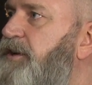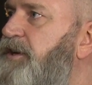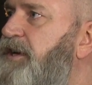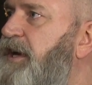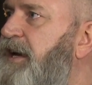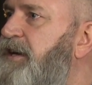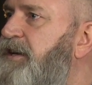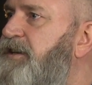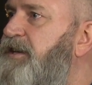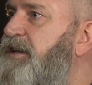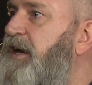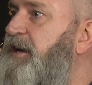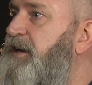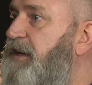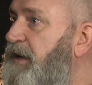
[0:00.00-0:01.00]
they
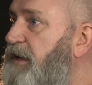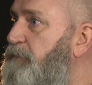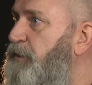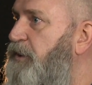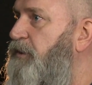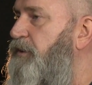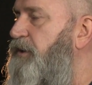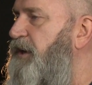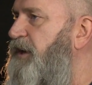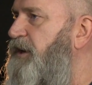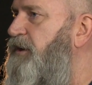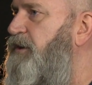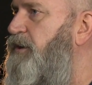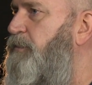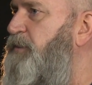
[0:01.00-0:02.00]
had a
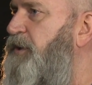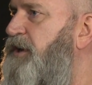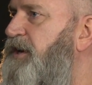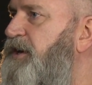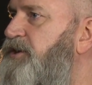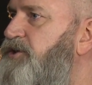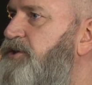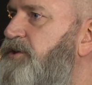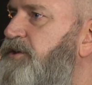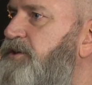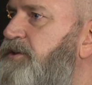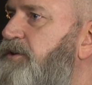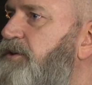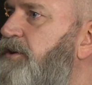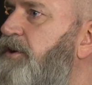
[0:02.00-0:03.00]
legal
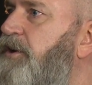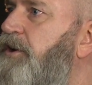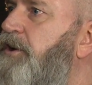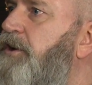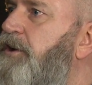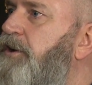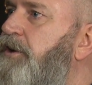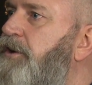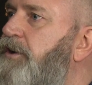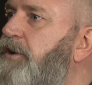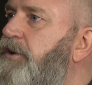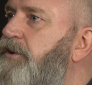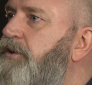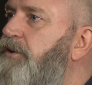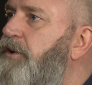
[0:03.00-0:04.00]
obligation
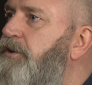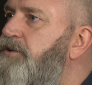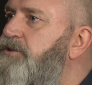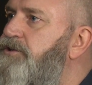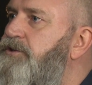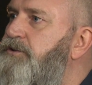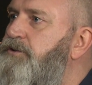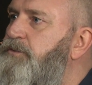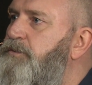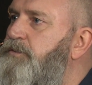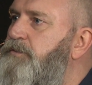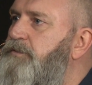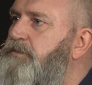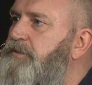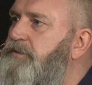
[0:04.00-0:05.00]
not to
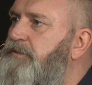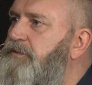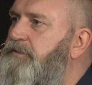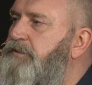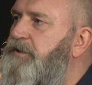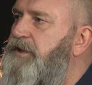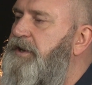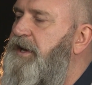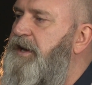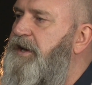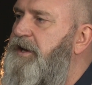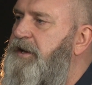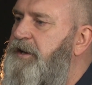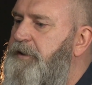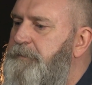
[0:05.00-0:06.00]

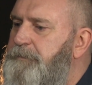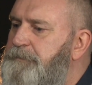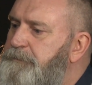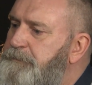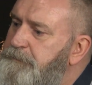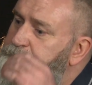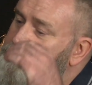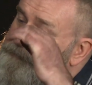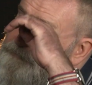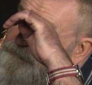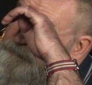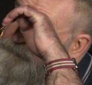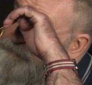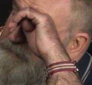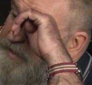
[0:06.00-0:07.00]

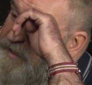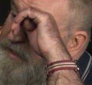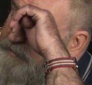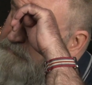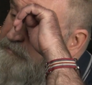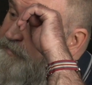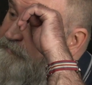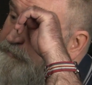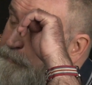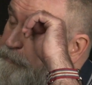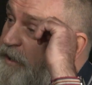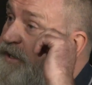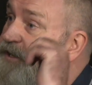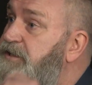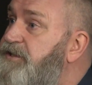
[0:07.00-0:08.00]
get rid of
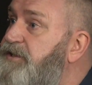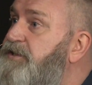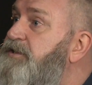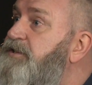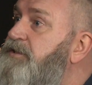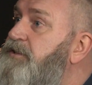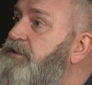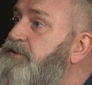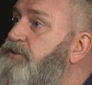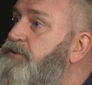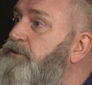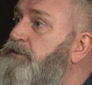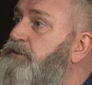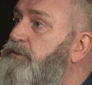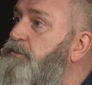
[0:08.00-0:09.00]
apprentices,
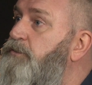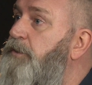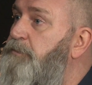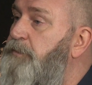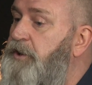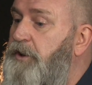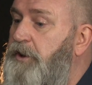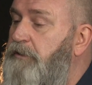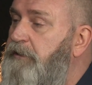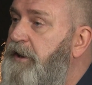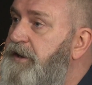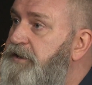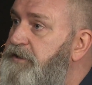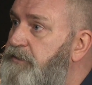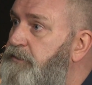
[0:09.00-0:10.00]
so we'd be all
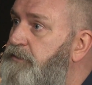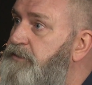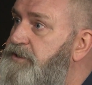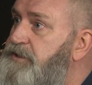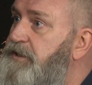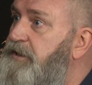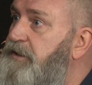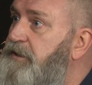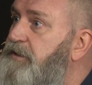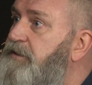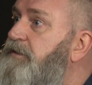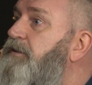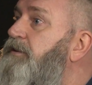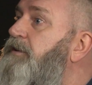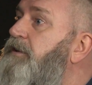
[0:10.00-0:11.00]
right until
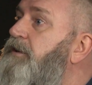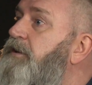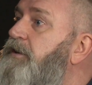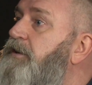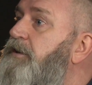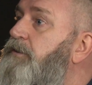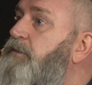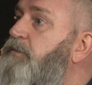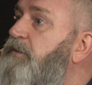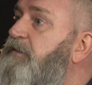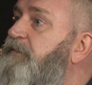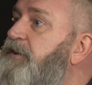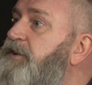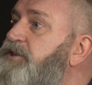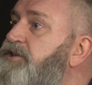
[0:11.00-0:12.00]
we
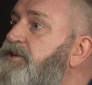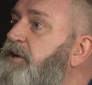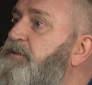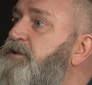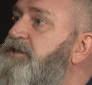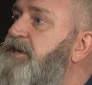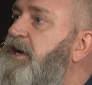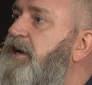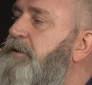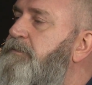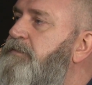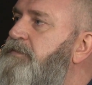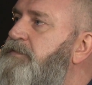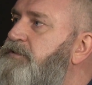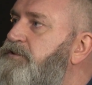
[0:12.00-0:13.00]
finished our time.
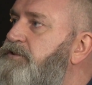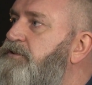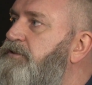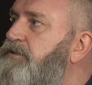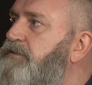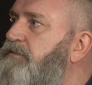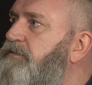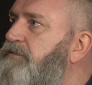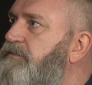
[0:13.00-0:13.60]
So,